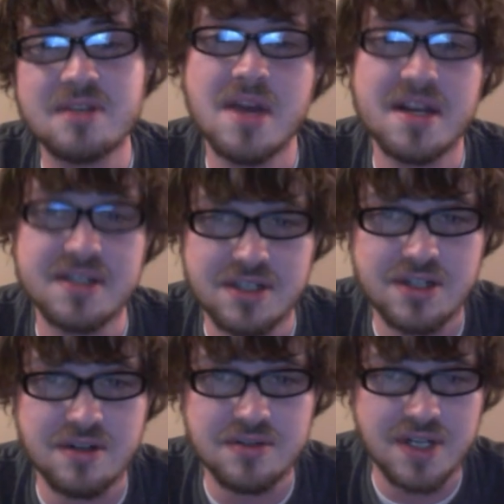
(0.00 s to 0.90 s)
Amazing
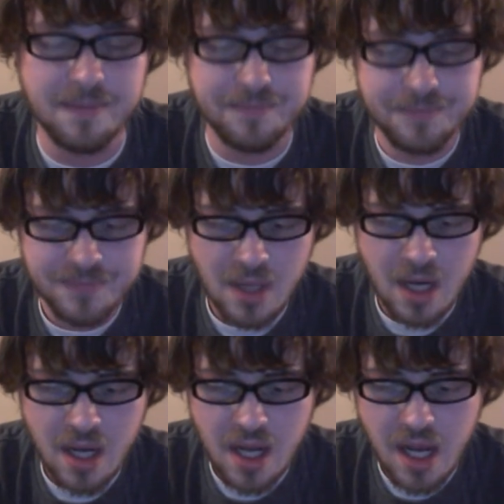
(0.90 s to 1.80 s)
shows up.
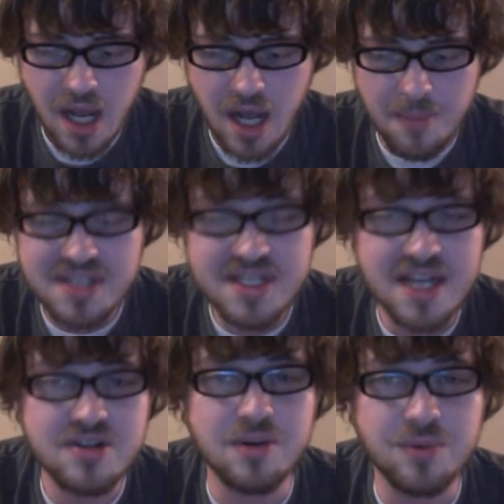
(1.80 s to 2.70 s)
He's
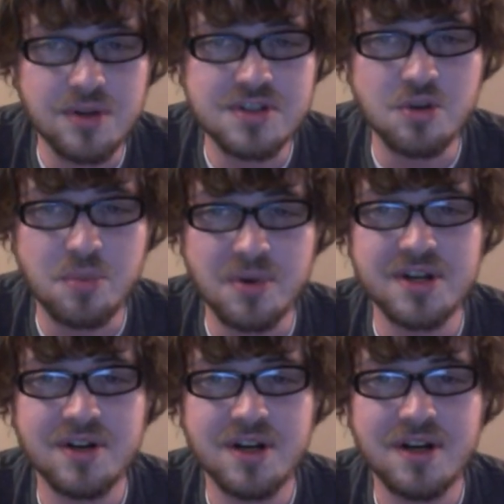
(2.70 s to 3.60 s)
actually a real
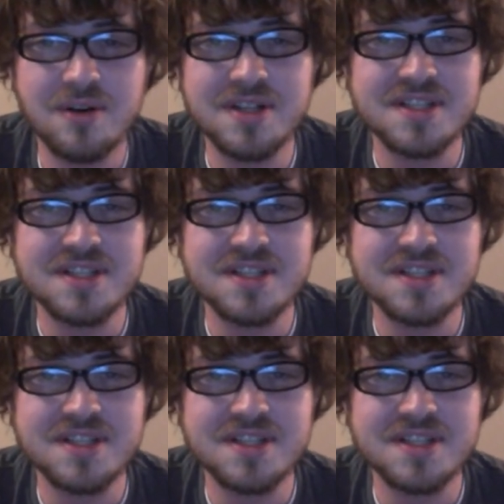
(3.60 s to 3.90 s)
superhero.